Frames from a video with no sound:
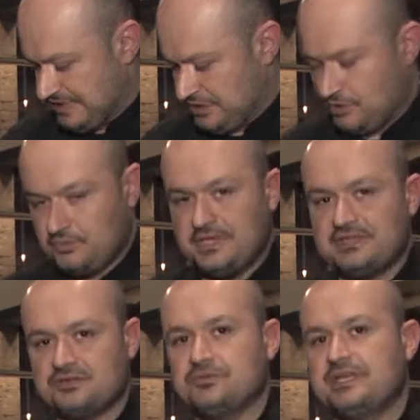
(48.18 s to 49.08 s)
You don't
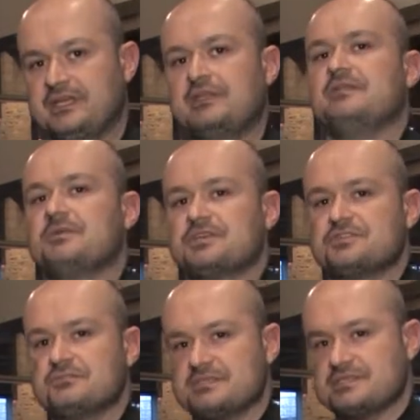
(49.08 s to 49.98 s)
need to reheat the
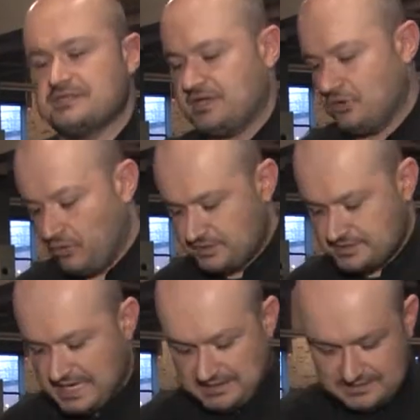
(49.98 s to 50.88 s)
mushroom. This is a cold
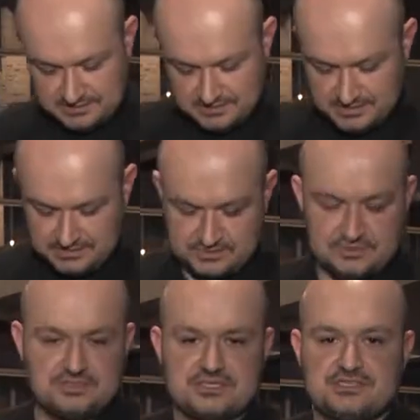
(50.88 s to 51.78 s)
salad, so
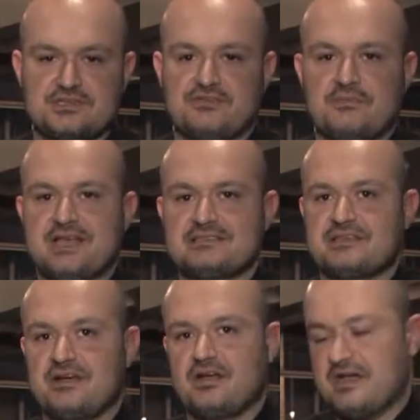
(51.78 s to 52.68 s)
you just serve them as
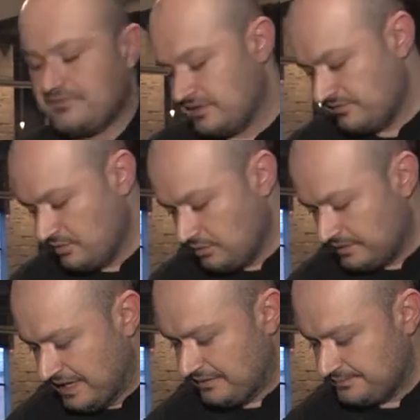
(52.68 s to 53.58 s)
they are after they've
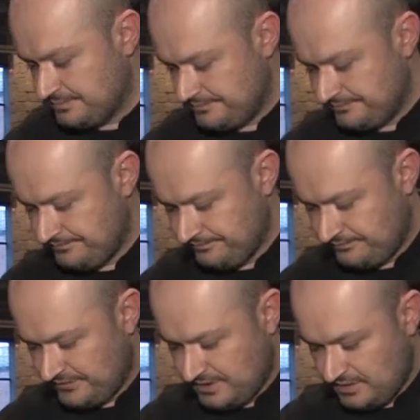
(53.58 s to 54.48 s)
cooled down.
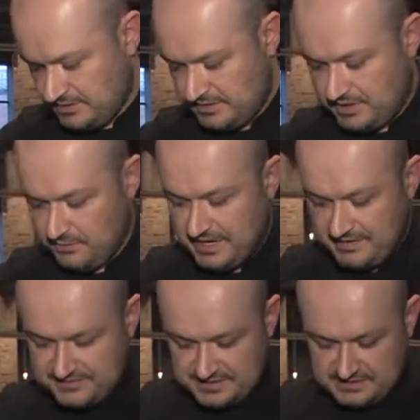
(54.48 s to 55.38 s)
Here we
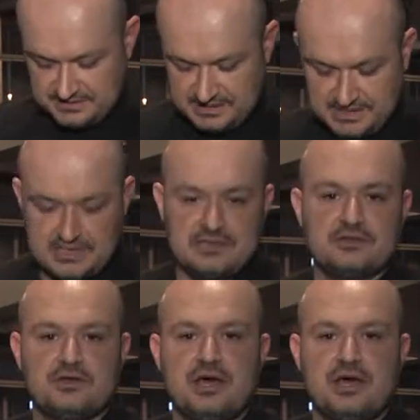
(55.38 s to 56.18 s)
have just a little